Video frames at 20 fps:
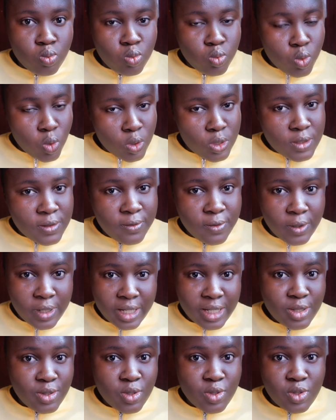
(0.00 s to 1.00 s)
Don't
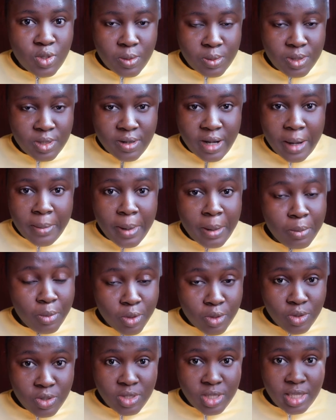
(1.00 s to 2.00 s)
forget to subscribe. I'm
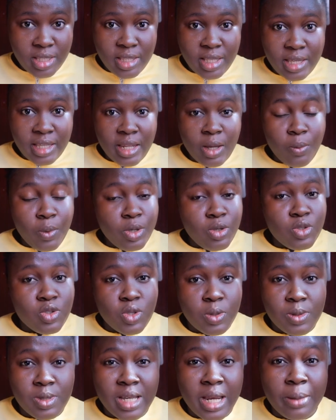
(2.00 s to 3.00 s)
going to say it again. And when you
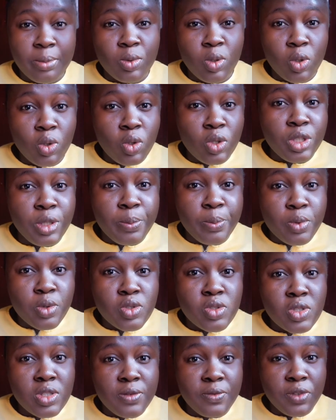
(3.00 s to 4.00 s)
subscribe, turn on the
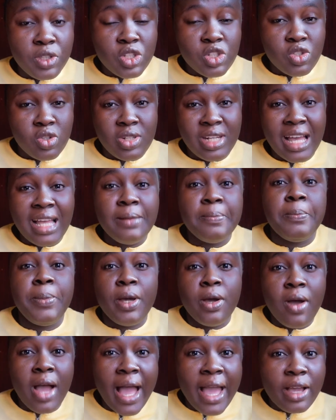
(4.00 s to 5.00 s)
post notification, that
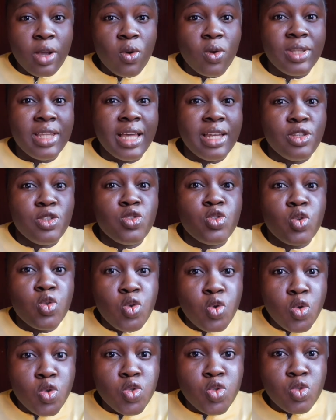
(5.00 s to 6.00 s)
bell icon that is
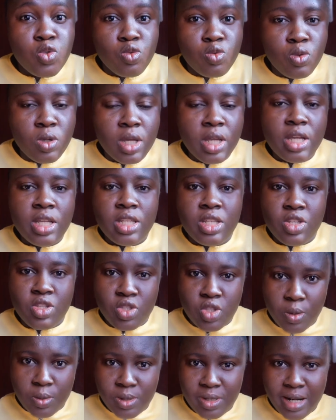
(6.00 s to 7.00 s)
close to the
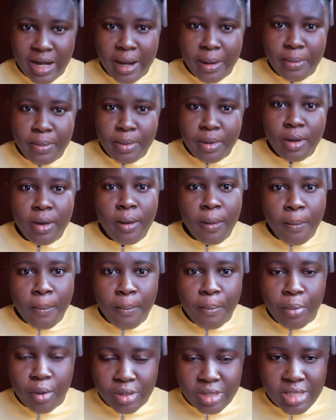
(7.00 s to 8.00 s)
subscribe
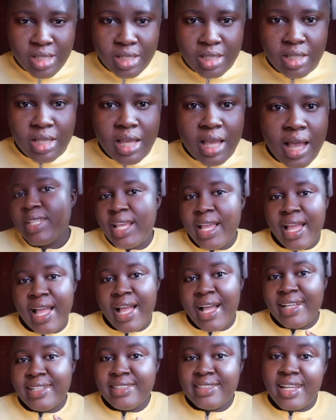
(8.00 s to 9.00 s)
button.
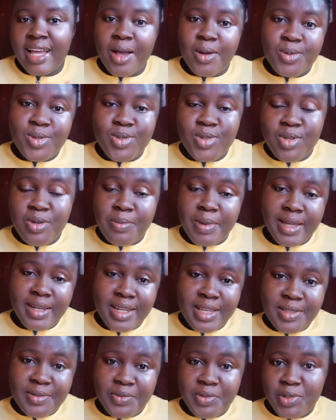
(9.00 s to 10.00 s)
And I'll see you in my
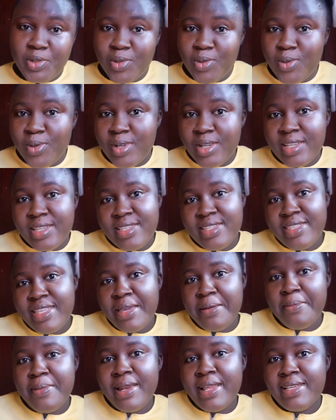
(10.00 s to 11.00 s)
next video.
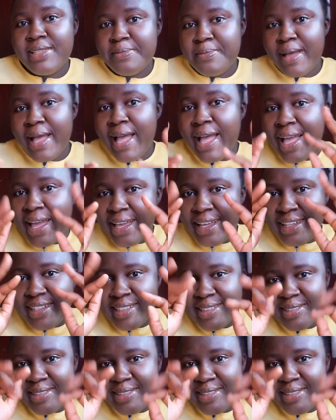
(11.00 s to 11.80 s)
Stay blessed. Bye.